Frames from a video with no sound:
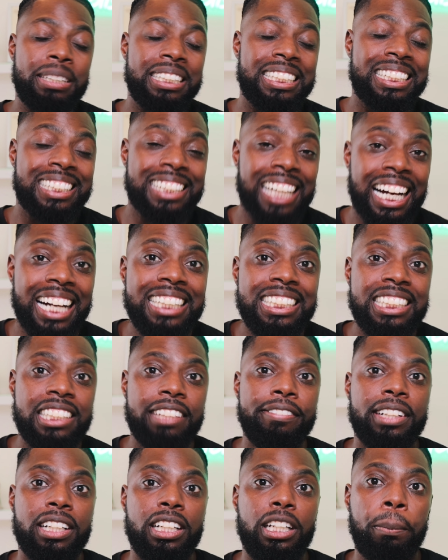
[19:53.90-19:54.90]
been
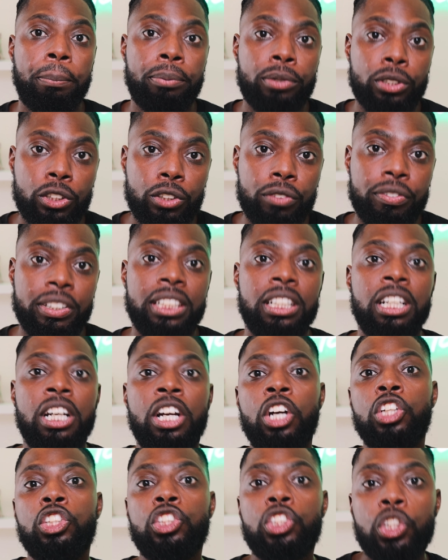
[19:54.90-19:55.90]
scientifically proven
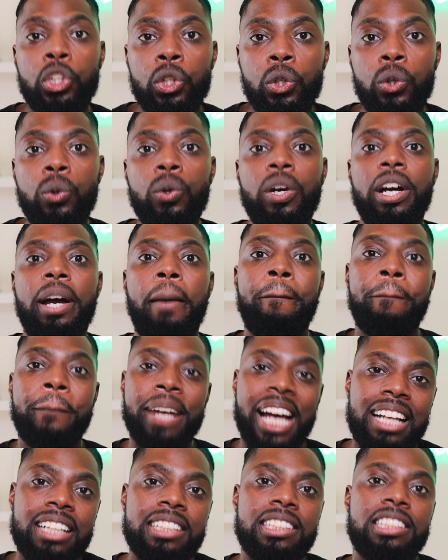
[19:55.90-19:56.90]
to
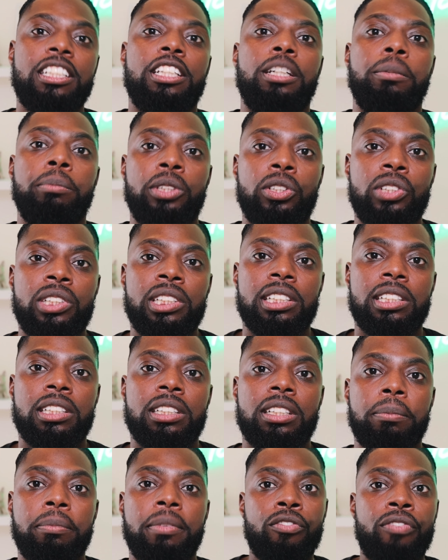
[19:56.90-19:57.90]
balance the immune
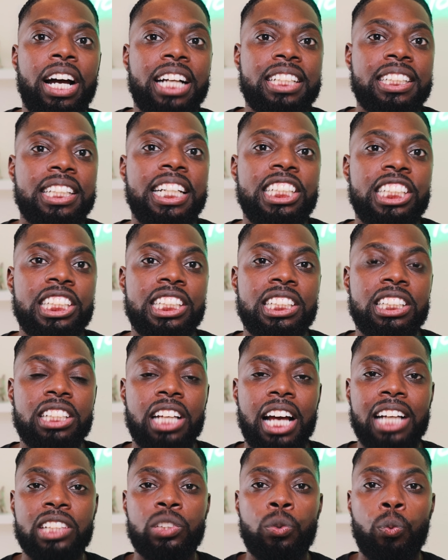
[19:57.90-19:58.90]
system.
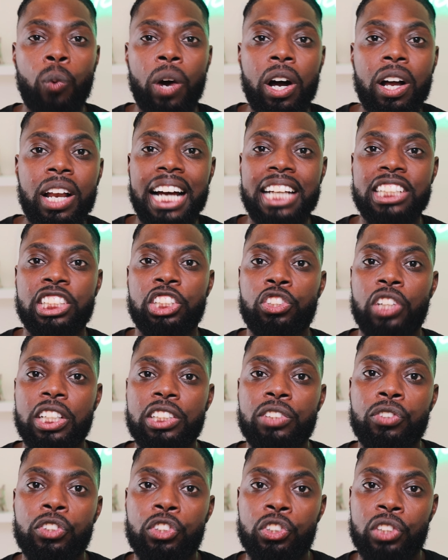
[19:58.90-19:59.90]
Vaccinations as well as
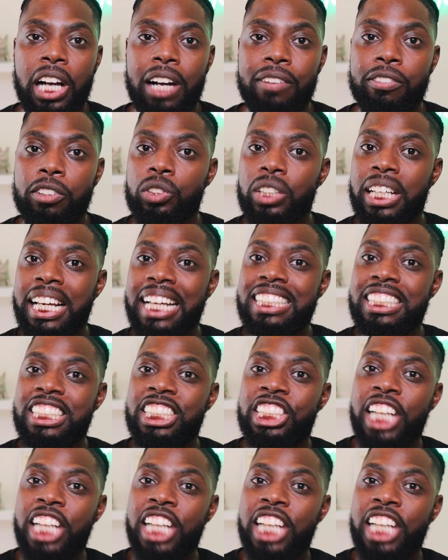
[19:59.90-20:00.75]
stressful travel can